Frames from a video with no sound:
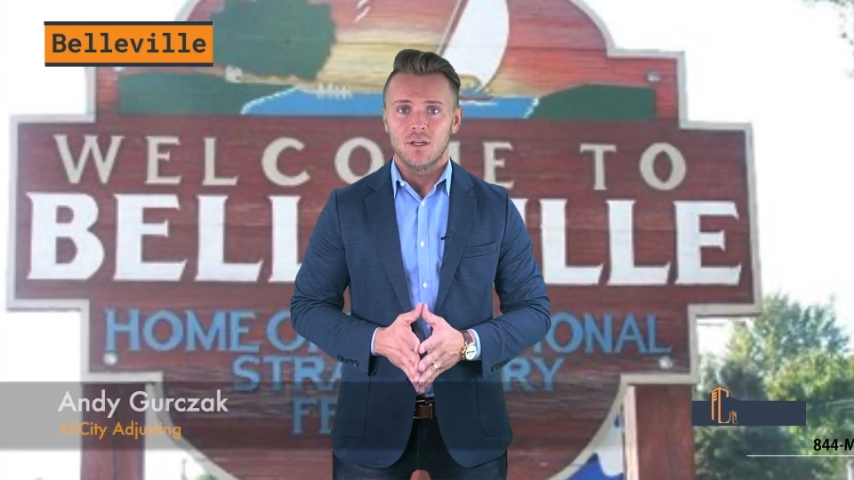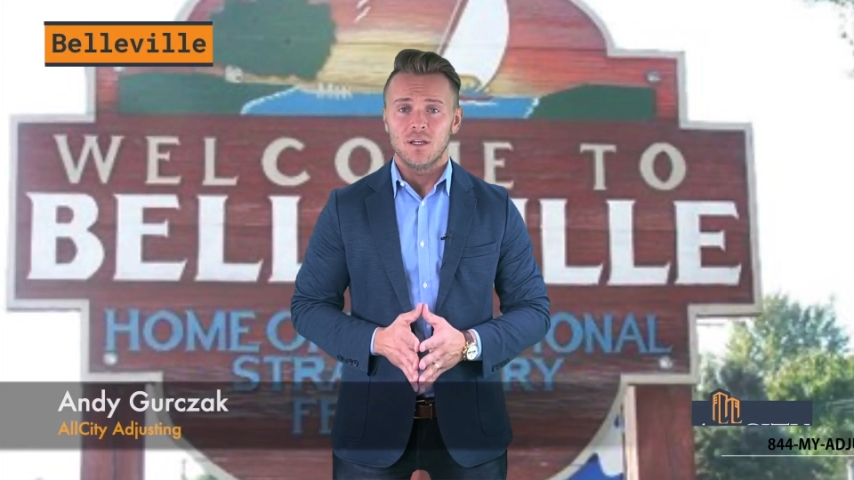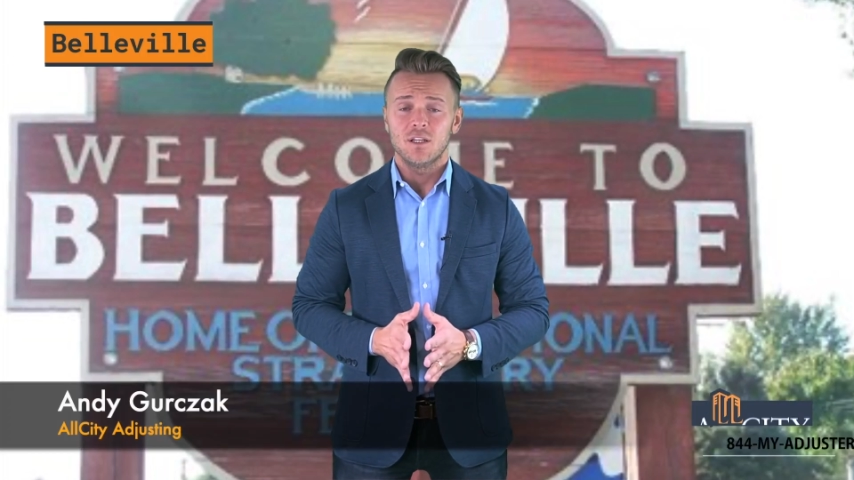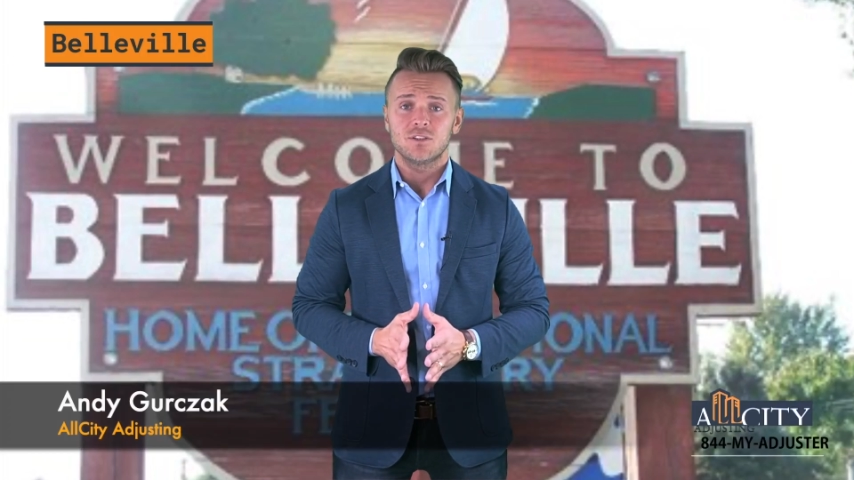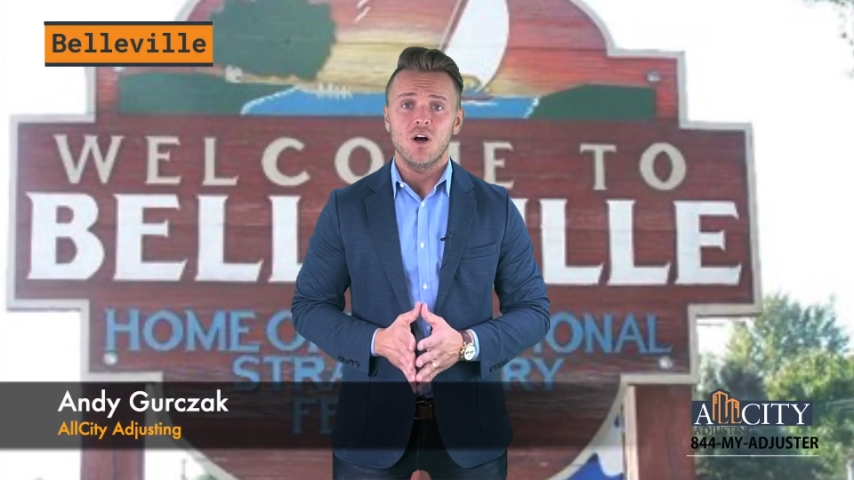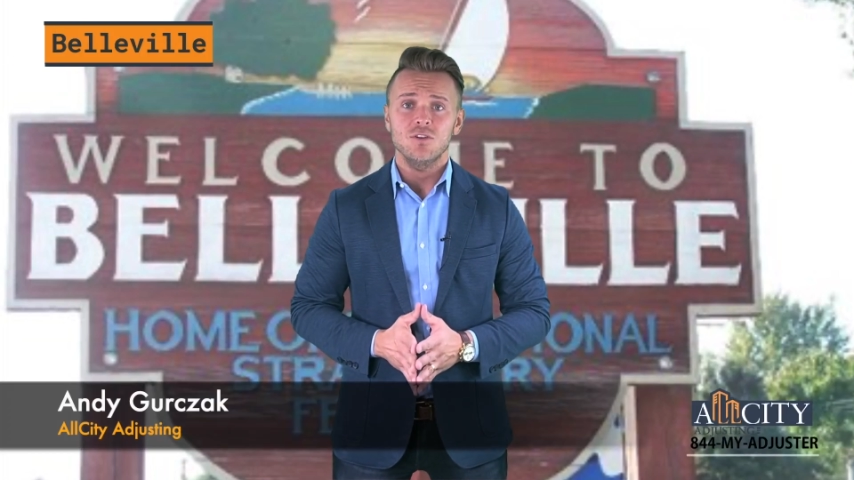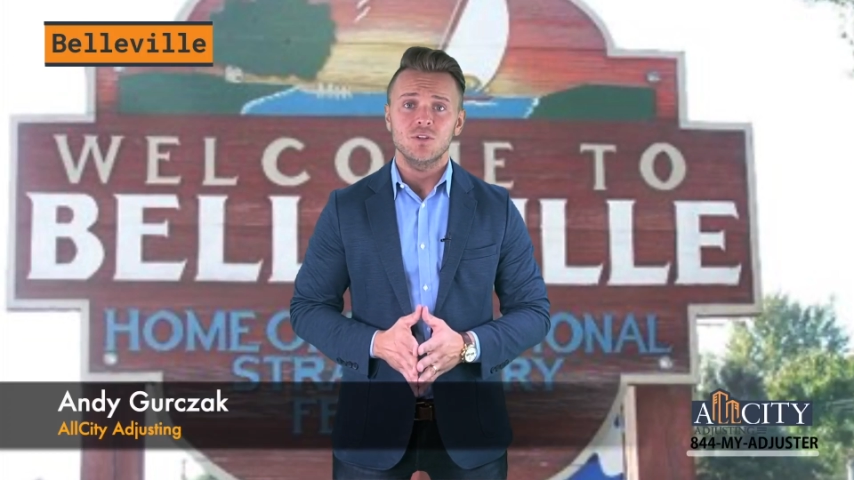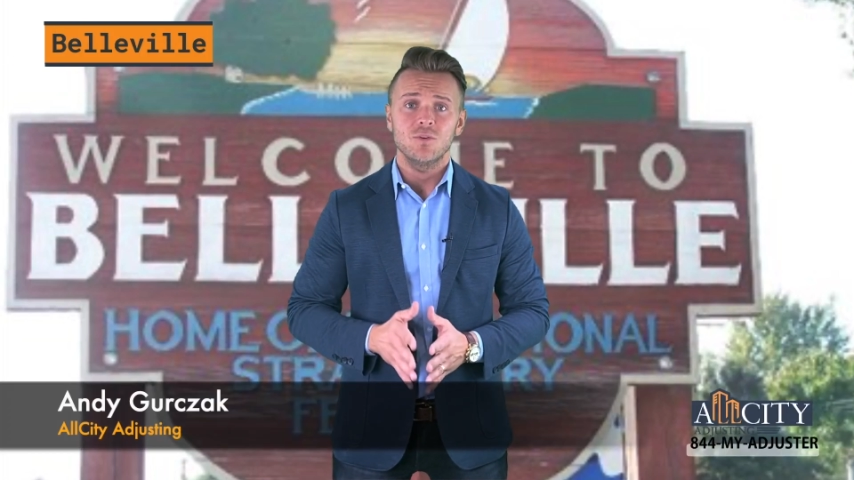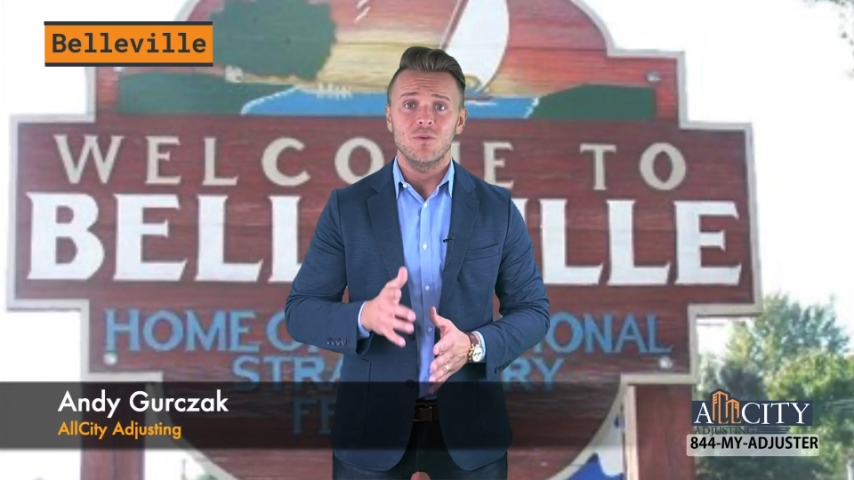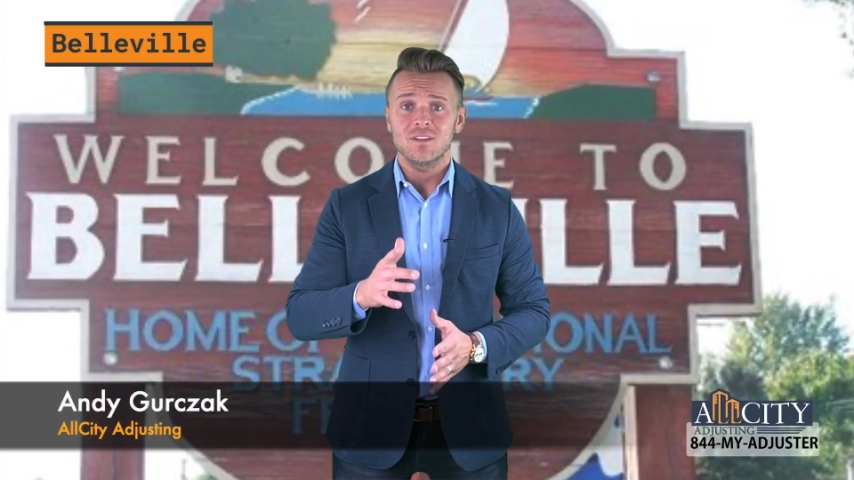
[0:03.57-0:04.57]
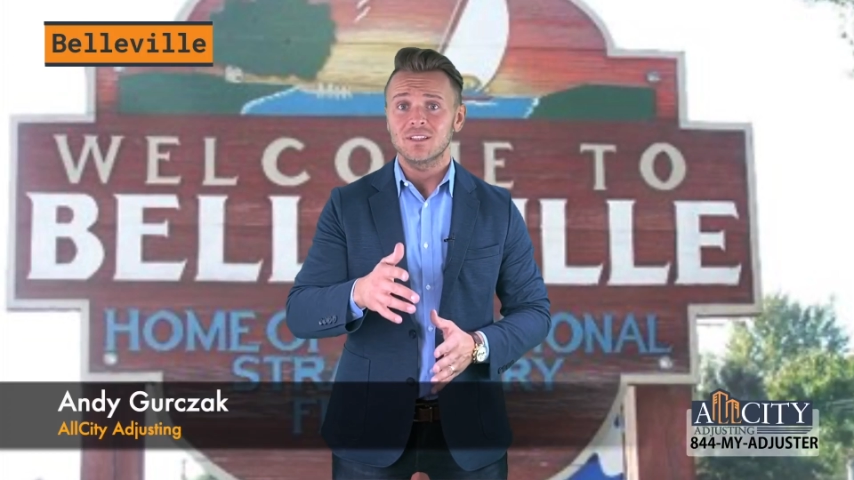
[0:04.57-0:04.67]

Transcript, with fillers: It's also known as the